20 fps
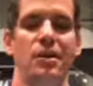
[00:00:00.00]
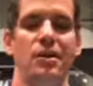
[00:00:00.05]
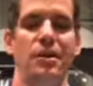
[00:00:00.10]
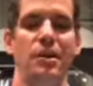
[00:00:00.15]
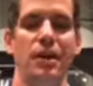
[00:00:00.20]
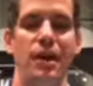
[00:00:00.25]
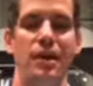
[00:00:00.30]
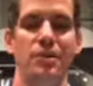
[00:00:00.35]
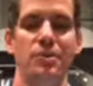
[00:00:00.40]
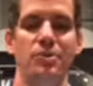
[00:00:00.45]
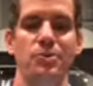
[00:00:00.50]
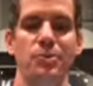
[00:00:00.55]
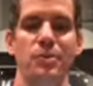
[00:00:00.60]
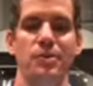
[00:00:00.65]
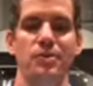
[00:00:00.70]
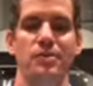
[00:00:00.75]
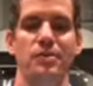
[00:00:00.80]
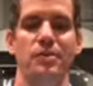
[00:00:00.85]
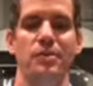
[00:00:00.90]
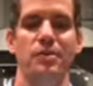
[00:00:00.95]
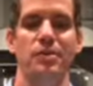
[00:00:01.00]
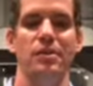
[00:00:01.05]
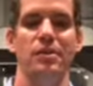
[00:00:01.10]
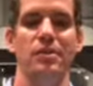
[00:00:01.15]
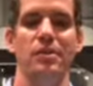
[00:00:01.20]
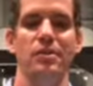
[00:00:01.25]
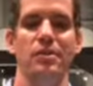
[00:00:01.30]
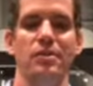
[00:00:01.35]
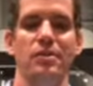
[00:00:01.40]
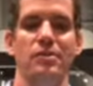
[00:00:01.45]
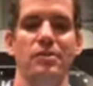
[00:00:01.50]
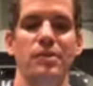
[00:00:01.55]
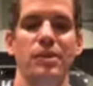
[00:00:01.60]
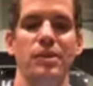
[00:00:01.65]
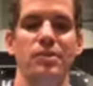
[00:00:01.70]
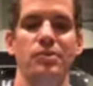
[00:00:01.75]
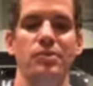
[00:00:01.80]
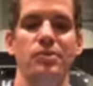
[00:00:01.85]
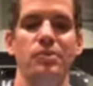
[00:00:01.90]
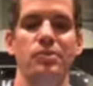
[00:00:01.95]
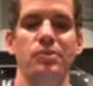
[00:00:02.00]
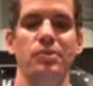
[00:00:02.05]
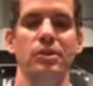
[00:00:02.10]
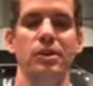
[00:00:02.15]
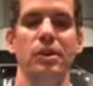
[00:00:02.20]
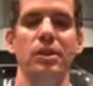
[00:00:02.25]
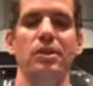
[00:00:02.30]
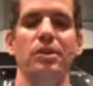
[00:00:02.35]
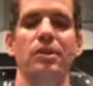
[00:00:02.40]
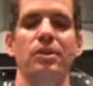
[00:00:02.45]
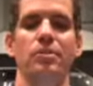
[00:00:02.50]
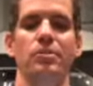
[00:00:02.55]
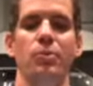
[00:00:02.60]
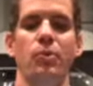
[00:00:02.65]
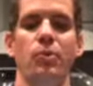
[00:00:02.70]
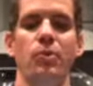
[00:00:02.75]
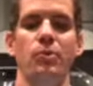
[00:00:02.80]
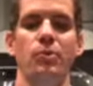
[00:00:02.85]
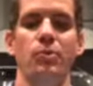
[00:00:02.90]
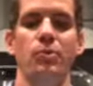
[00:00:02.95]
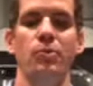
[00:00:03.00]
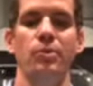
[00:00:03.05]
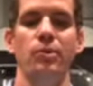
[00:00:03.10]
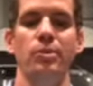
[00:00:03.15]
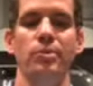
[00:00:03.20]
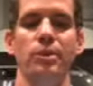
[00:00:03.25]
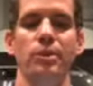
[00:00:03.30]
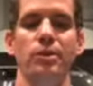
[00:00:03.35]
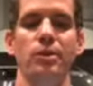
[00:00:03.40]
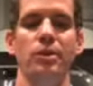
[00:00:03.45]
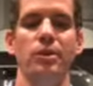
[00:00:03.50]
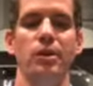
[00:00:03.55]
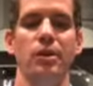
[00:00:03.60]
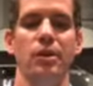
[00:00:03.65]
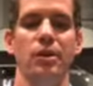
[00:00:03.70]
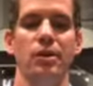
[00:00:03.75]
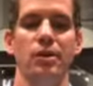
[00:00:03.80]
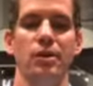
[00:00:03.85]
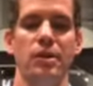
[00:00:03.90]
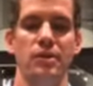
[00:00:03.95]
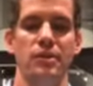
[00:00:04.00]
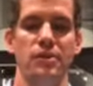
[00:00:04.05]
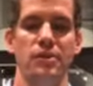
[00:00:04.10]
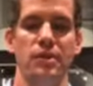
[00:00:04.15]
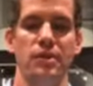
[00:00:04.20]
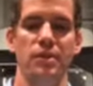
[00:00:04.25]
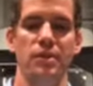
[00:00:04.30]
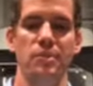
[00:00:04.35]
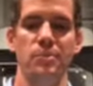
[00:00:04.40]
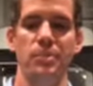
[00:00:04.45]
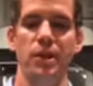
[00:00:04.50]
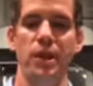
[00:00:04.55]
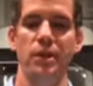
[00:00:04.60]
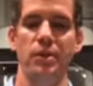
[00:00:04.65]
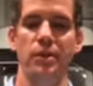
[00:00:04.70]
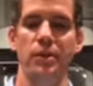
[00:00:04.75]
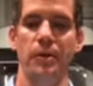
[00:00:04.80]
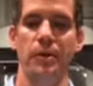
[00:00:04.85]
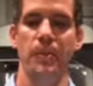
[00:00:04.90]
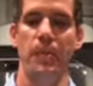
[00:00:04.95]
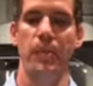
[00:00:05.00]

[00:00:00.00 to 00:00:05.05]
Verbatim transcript: That is what the sexually immoral woman does to this man here,